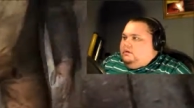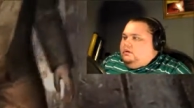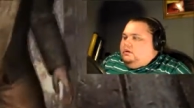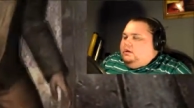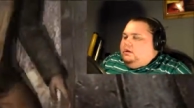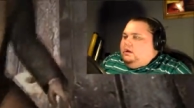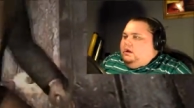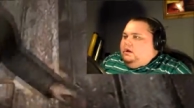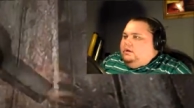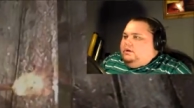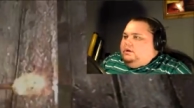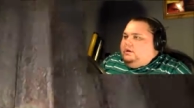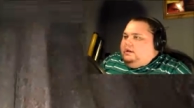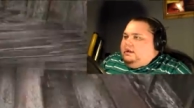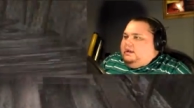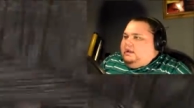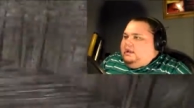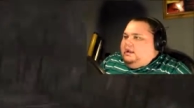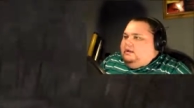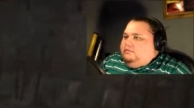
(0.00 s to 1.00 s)
that. Oh, good, I
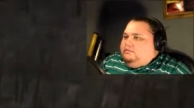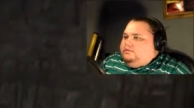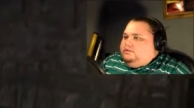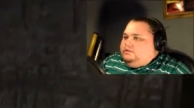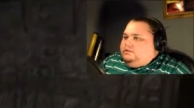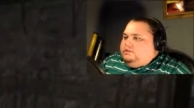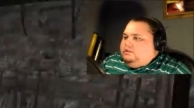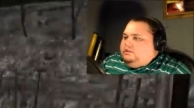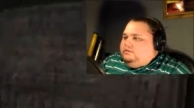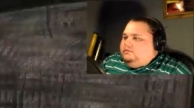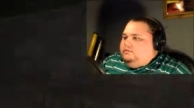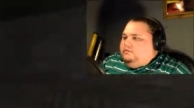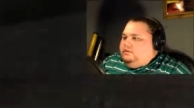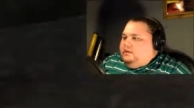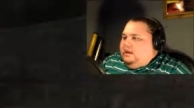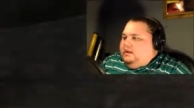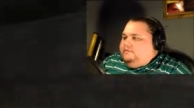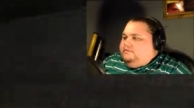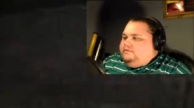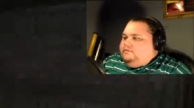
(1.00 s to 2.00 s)
got it with just the
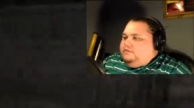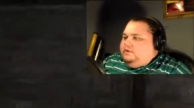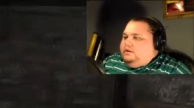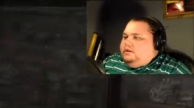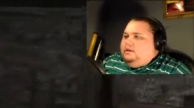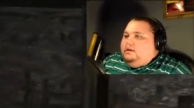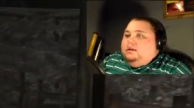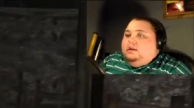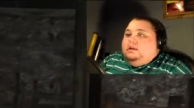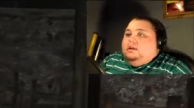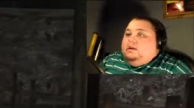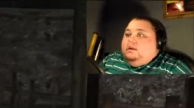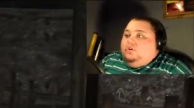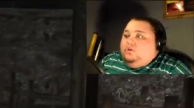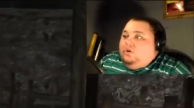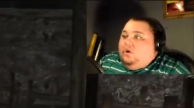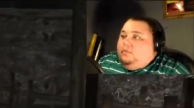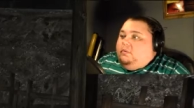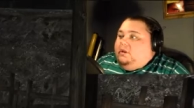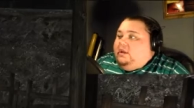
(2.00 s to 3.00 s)
knife, sweet.
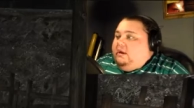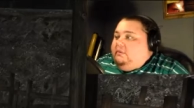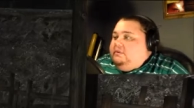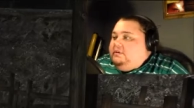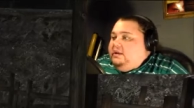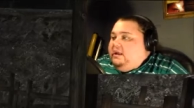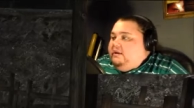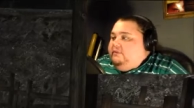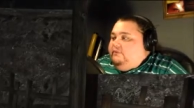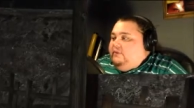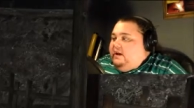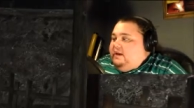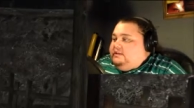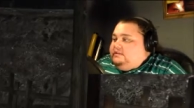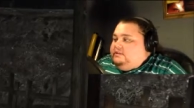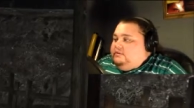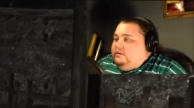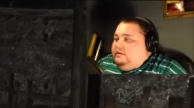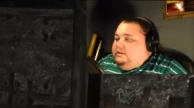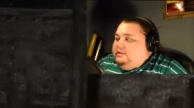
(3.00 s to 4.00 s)
Normally, I would not advise
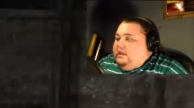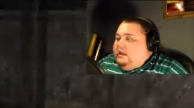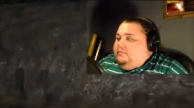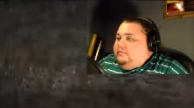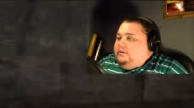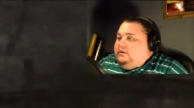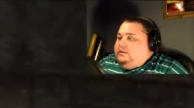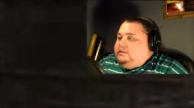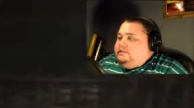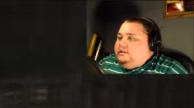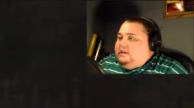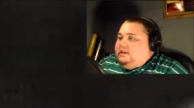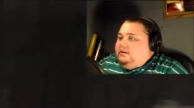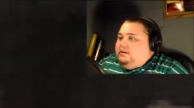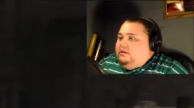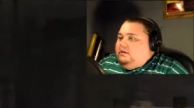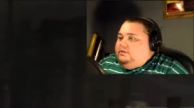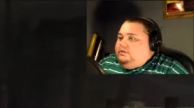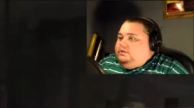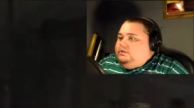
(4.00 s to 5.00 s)
doing that because they can
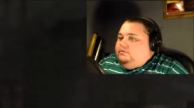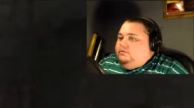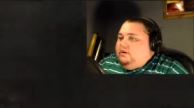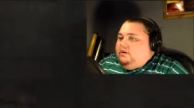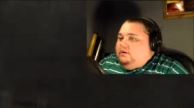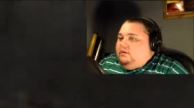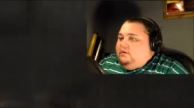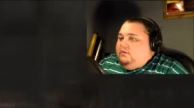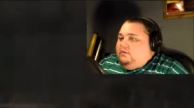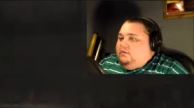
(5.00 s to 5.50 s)
hurt you while you're on the